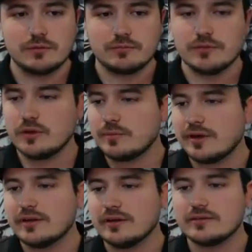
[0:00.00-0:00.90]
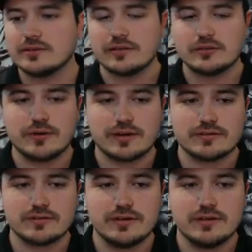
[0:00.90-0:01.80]
Guild bounty hunts and guild
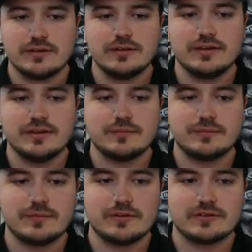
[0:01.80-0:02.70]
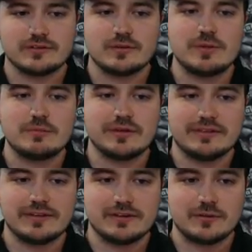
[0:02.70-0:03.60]
treks. There's some people
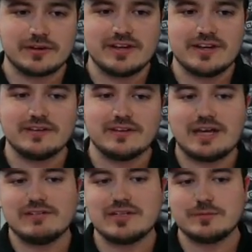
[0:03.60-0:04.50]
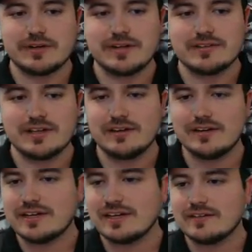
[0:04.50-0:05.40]
out there who are getting a lot of experience at
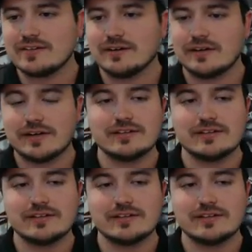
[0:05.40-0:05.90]
hunting down these targets,